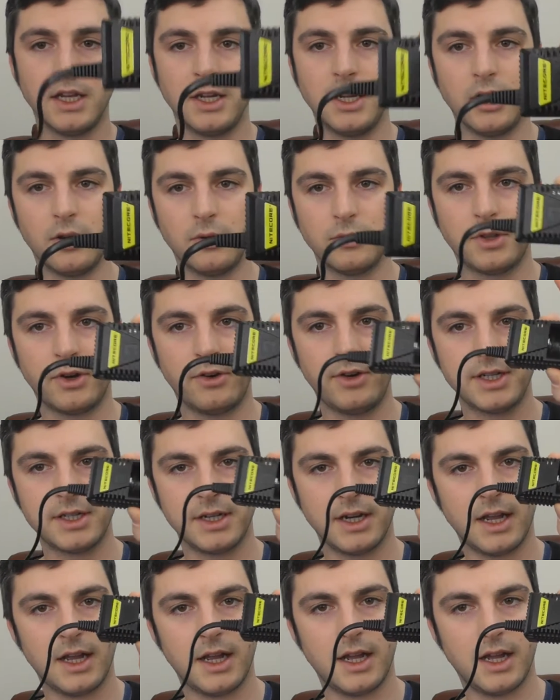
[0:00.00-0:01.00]
you know, there
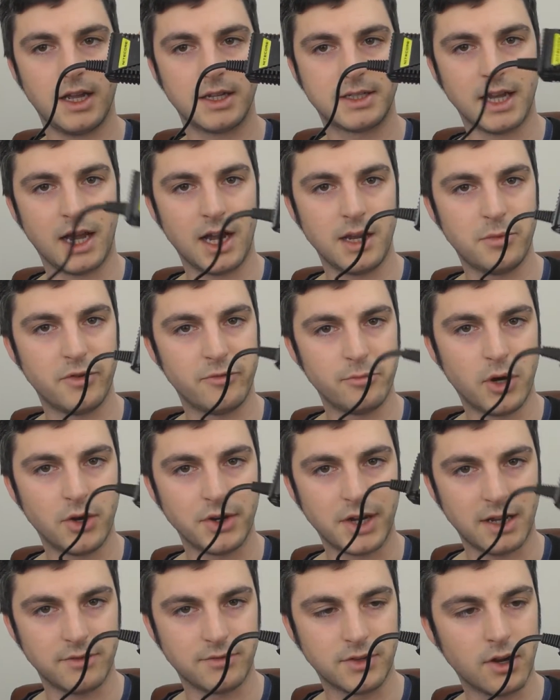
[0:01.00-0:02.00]
isn't a type of
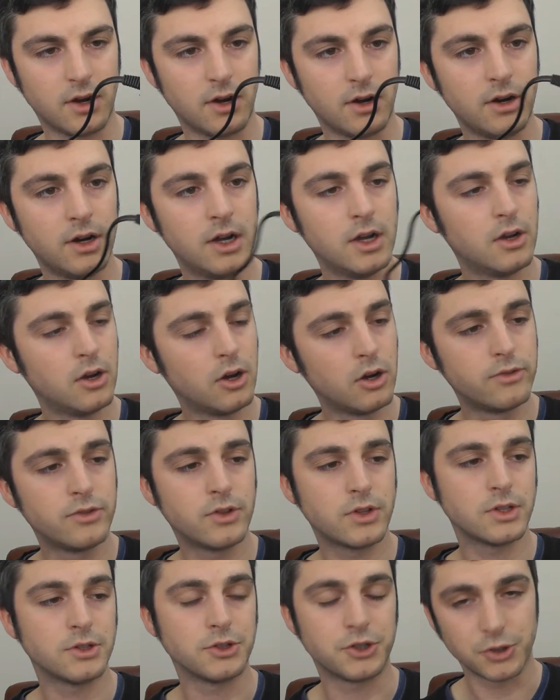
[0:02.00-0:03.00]
mod I've got,
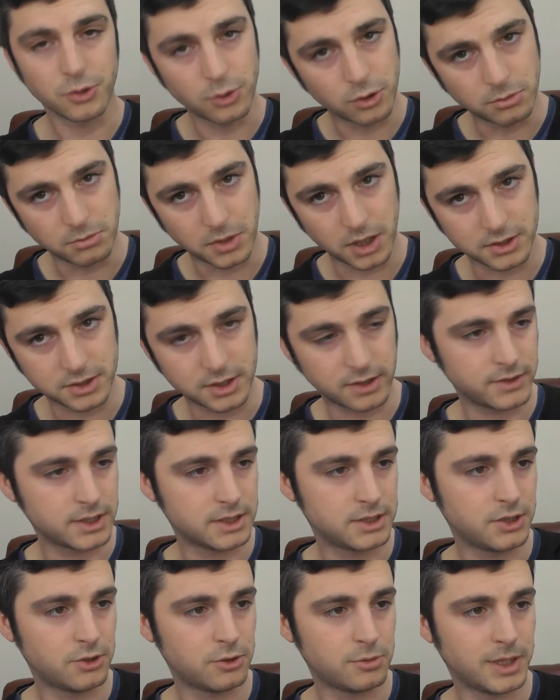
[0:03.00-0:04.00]
other than dual mods,
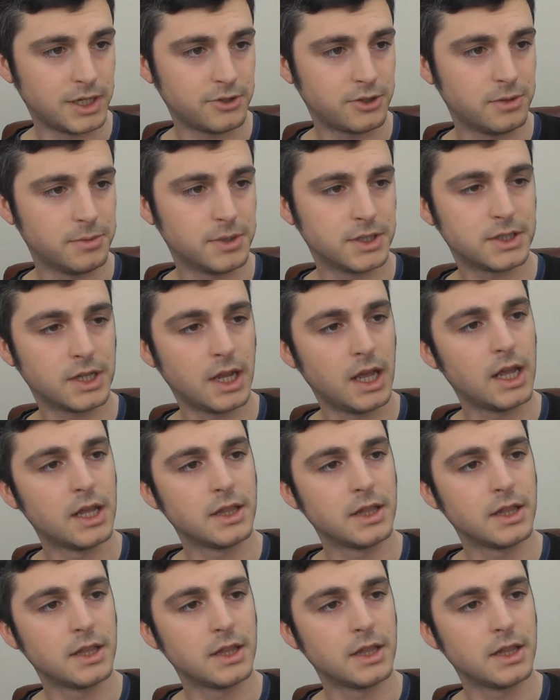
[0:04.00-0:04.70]
obviously dual battery mods,